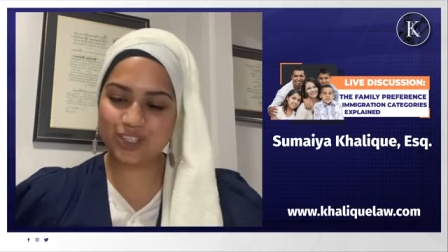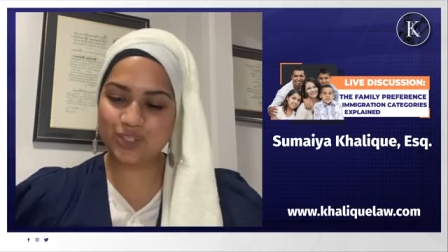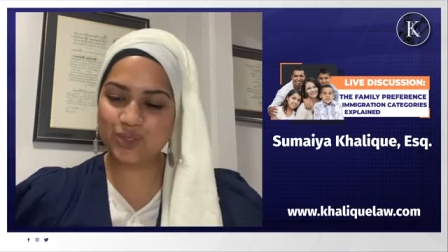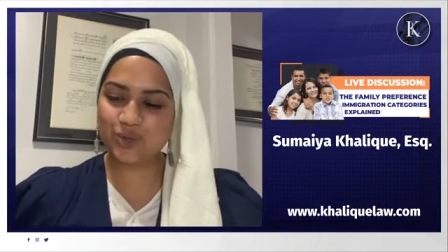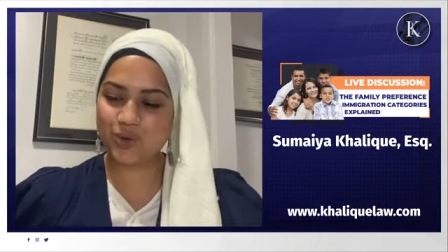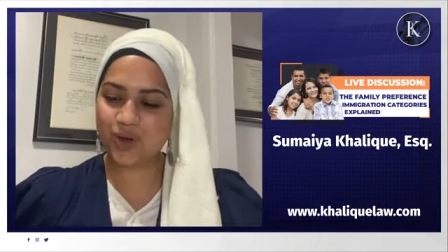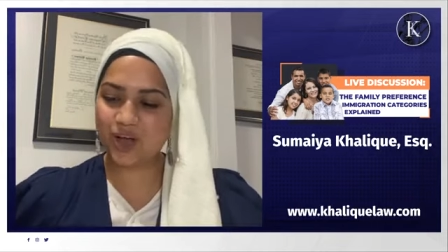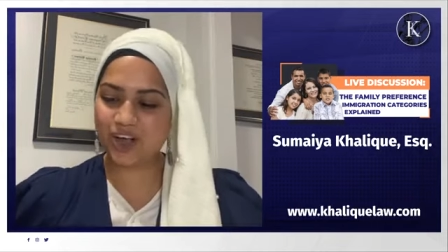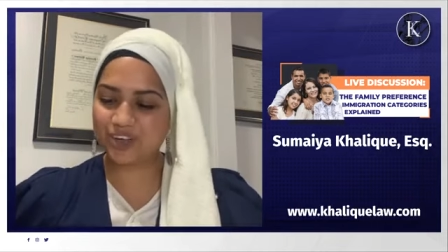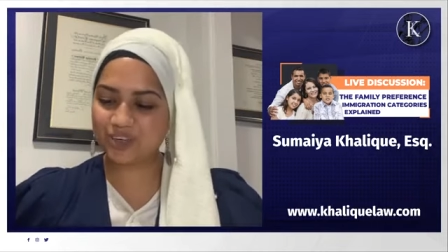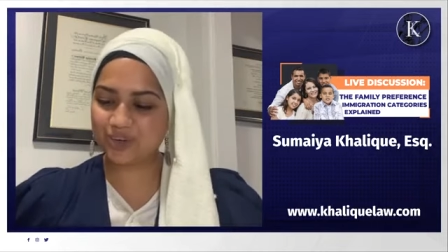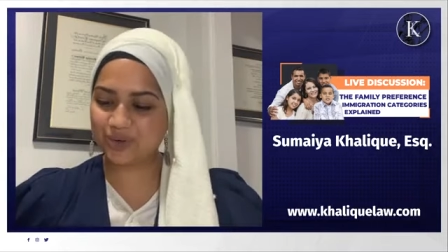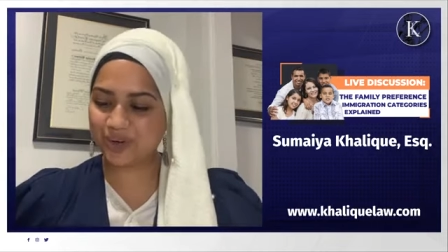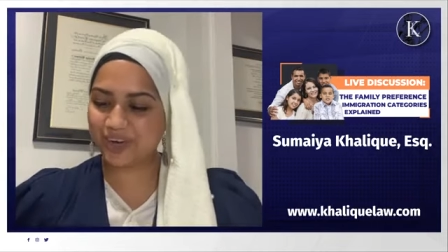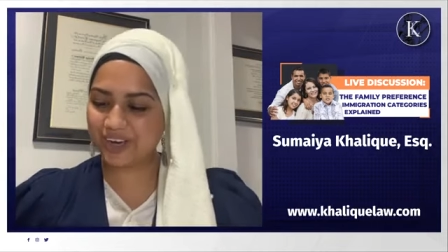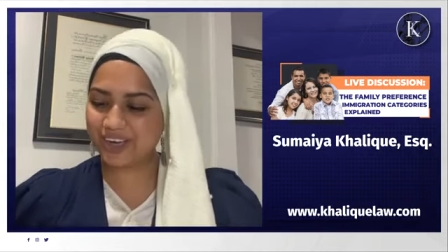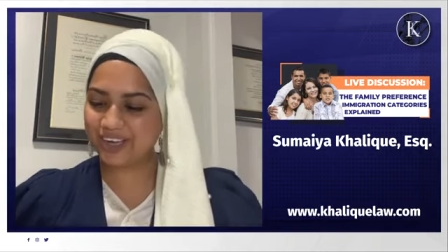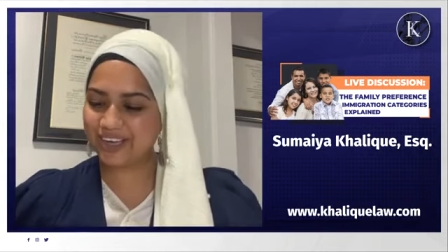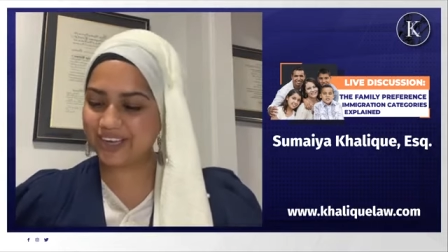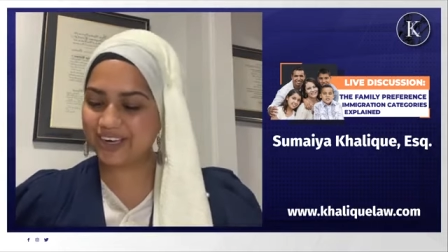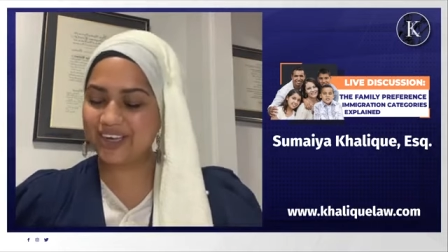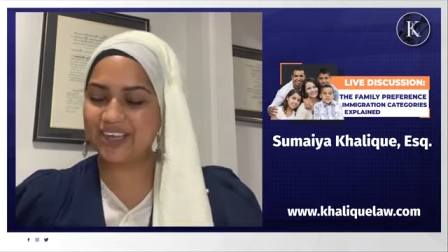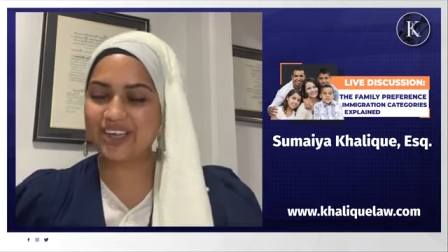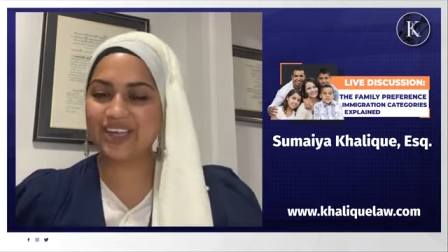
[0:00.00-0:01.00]

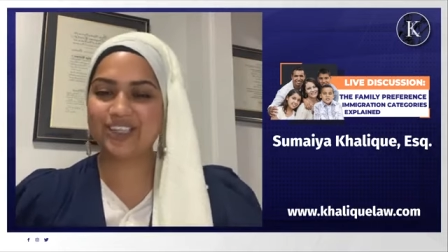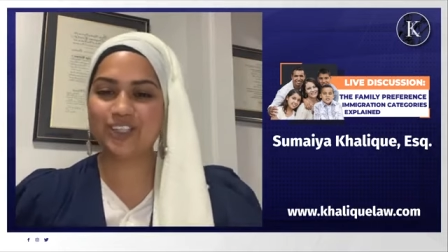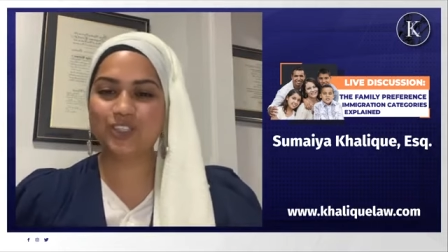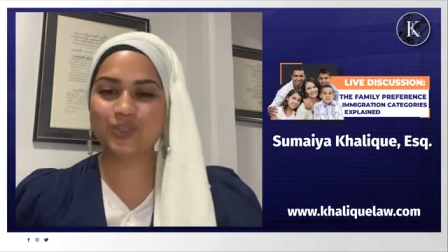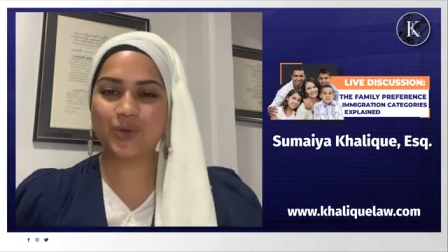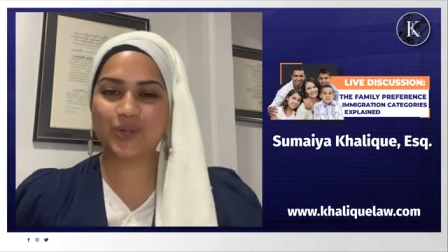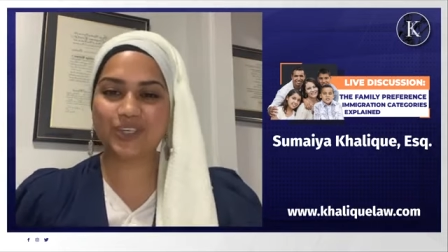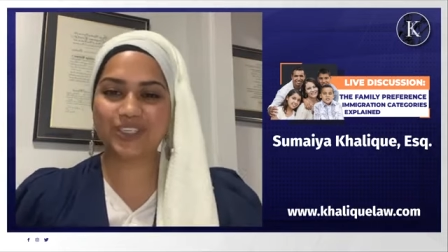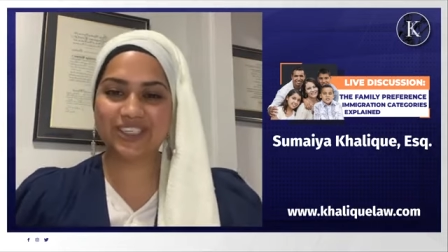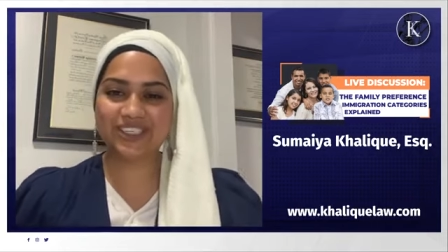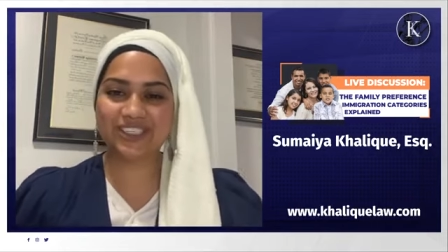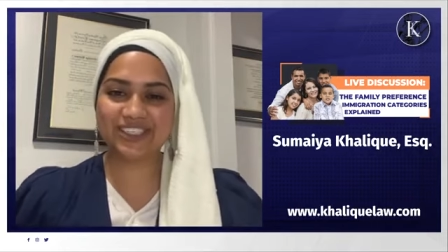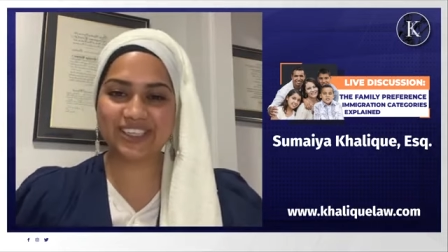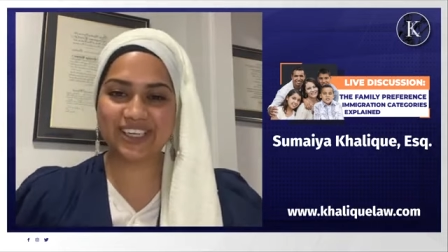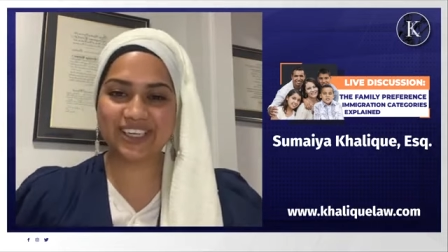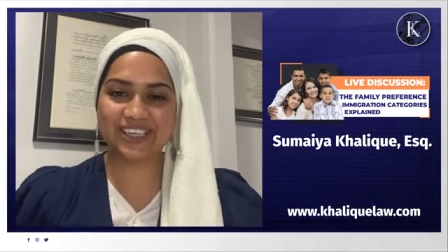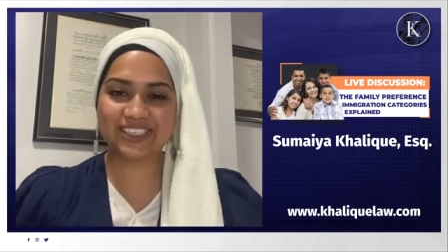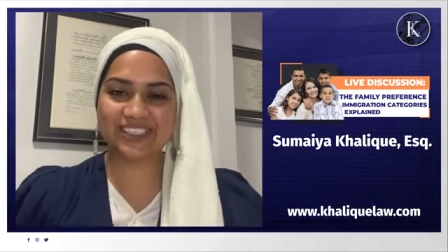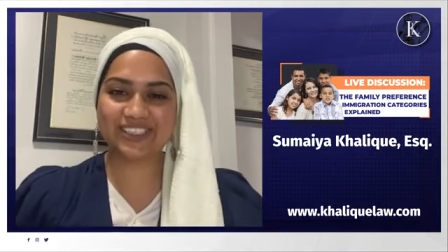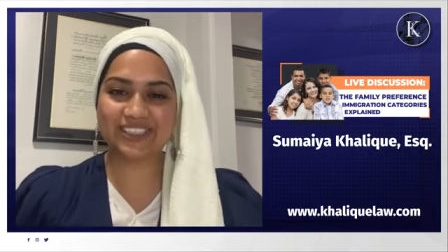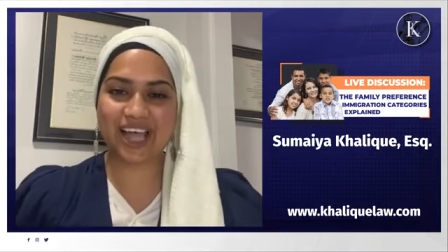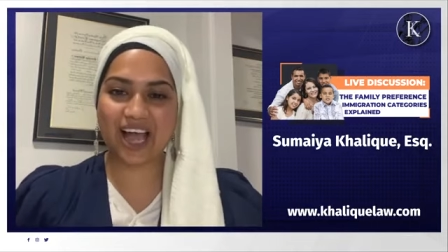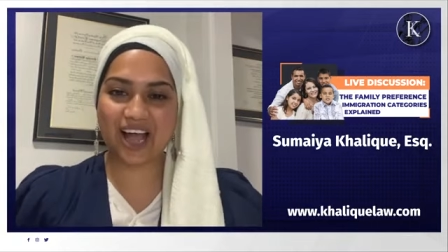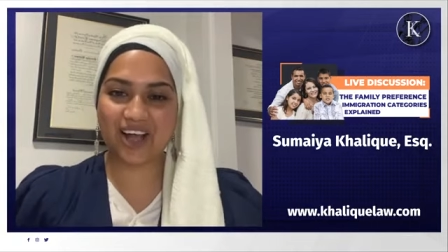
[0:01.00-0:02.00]

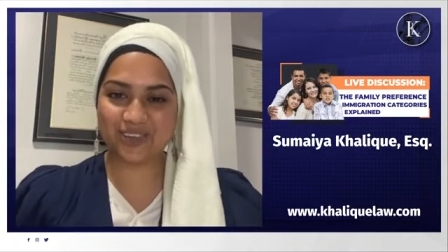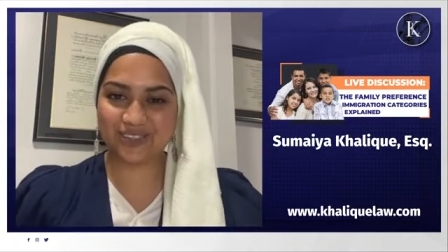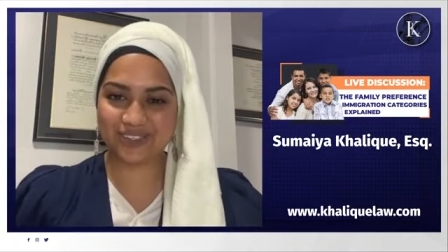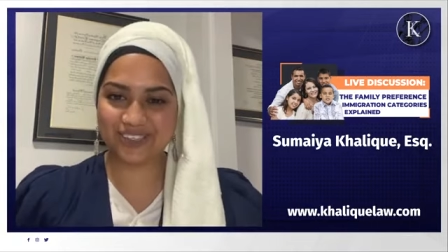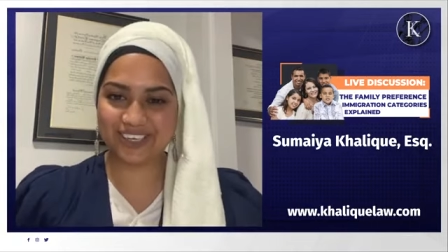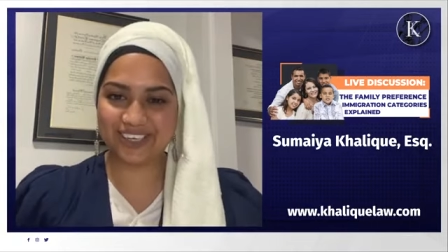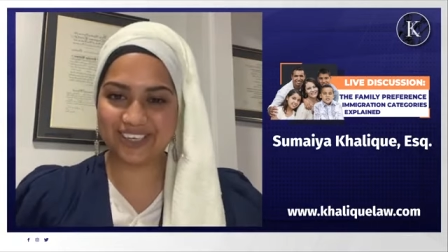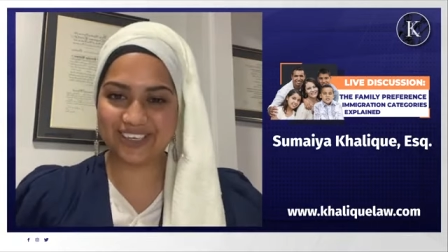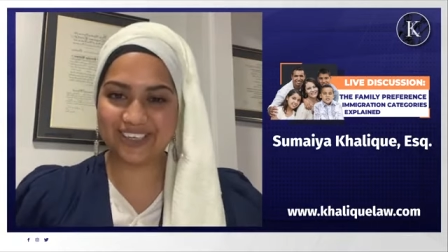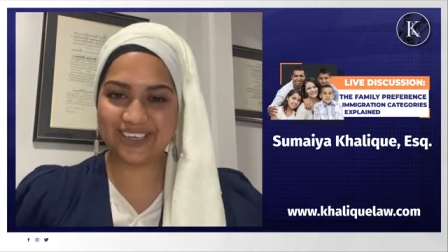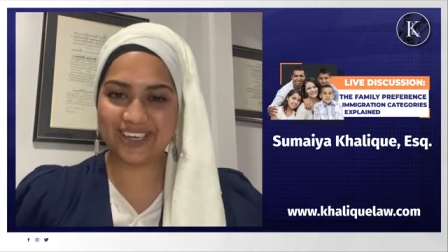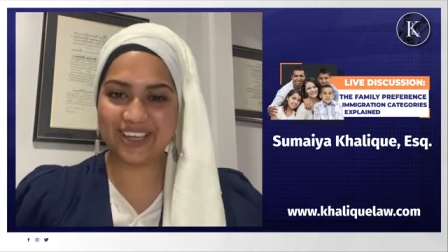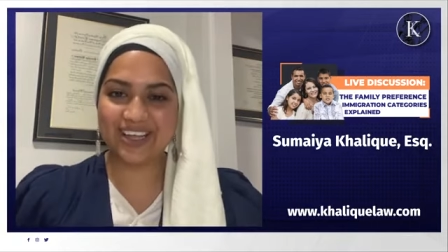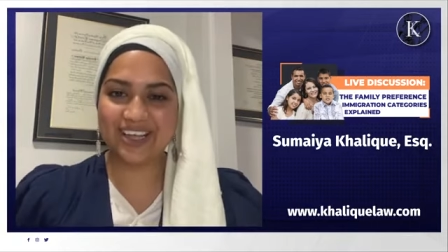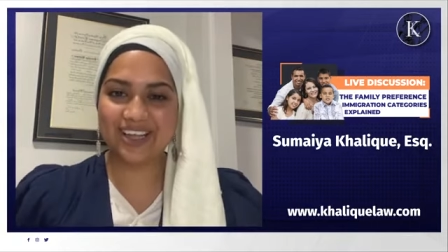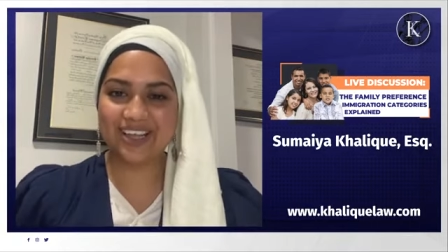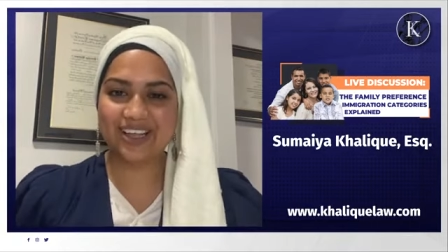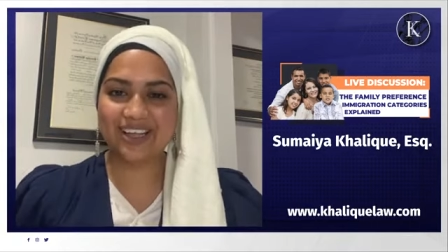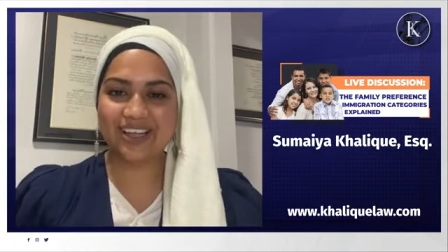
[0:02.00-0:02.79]
226,000.